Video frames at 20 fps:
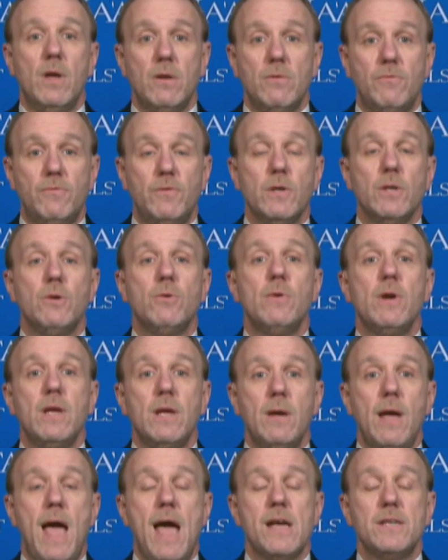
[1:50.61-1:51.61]
and,
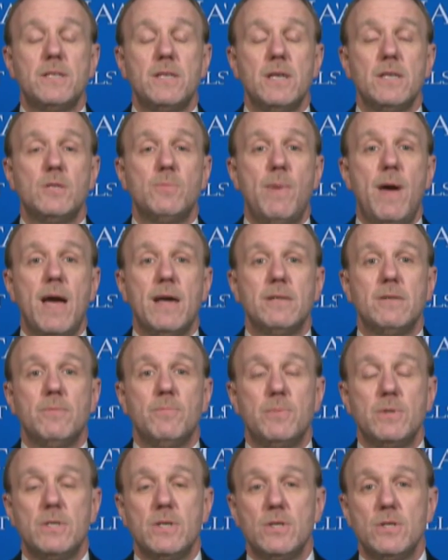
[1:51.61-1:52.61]
filtering assets back to
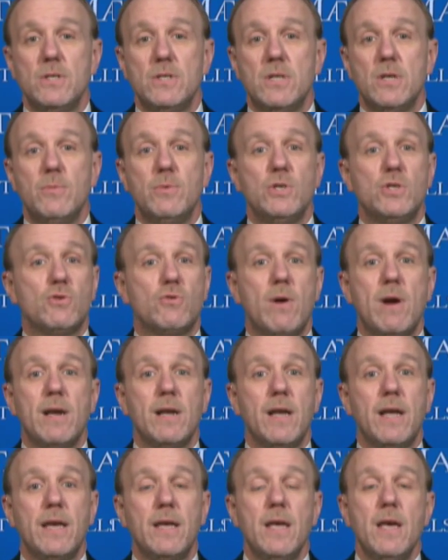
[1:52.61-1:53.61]
positions that have been
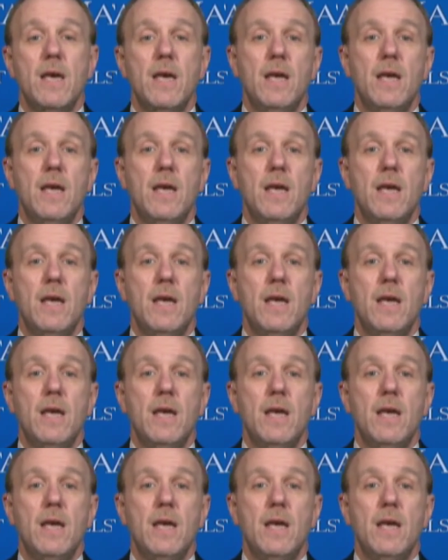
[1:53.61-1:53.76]
trailing